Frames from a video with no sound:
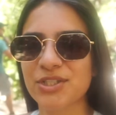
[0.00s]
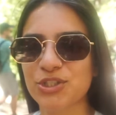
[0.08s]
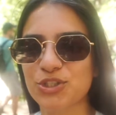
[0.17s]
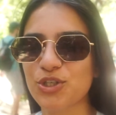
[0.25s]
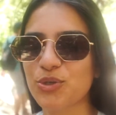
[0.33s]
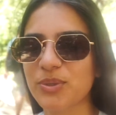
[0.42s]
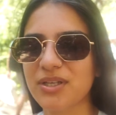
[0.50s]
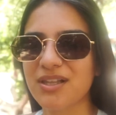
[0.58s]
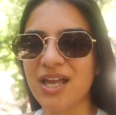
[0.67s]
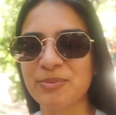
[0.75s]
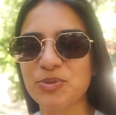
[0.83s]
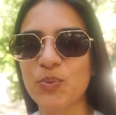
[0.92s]
So we
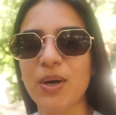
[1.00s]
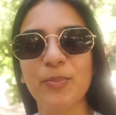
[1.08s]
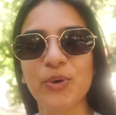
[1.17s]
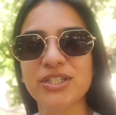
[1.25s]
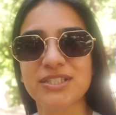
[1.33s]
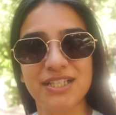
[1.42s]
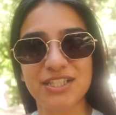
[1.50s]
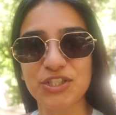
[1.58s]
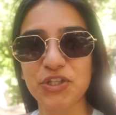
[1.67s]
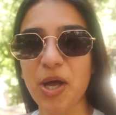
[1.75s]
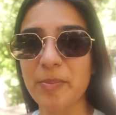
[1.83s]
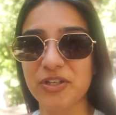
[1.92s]
climbed 1.6
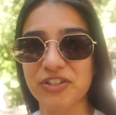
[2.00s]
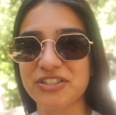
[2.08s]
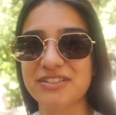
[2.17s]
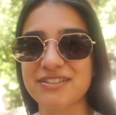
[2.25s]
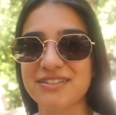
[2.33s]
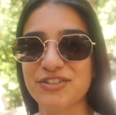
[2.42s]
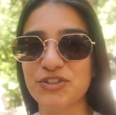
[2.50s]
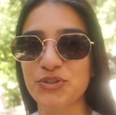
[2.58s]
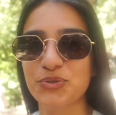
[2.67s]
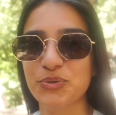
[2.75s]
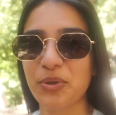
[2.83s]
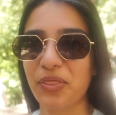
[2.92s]
kilometers
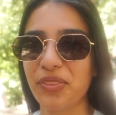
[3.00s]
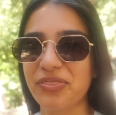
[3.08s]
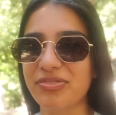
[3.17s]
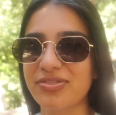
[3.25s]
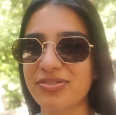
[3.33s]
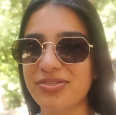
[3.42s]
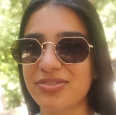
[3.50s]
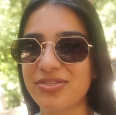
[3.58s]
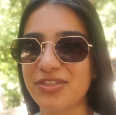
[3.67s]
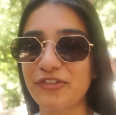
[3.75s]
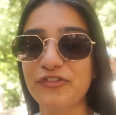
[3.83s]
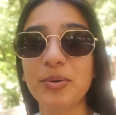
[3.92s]
to
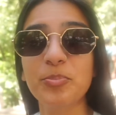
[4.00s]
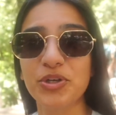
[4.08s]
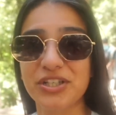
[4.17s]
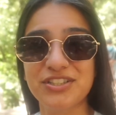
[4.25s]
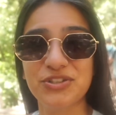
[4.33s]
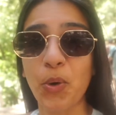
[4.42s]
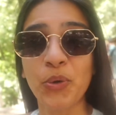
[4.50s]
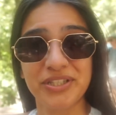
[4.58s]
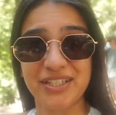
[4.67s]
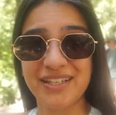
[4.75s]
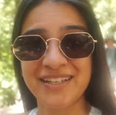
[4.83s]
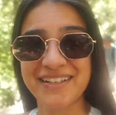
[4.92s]
the footbridge
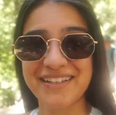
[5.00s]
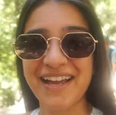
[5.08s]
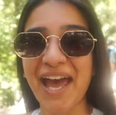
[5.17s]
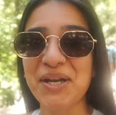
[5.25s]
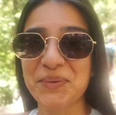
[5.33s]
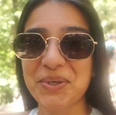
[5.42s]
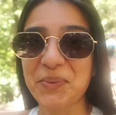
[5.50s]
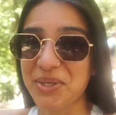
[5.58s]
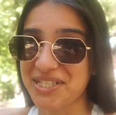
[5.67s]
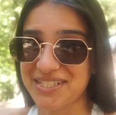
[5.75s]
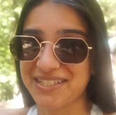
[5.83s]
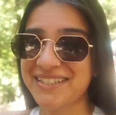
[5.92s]
only, and we're
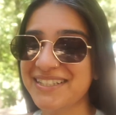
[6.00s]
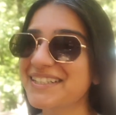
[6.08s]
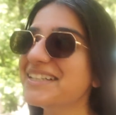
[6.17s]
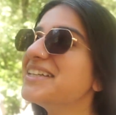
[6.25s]
winded.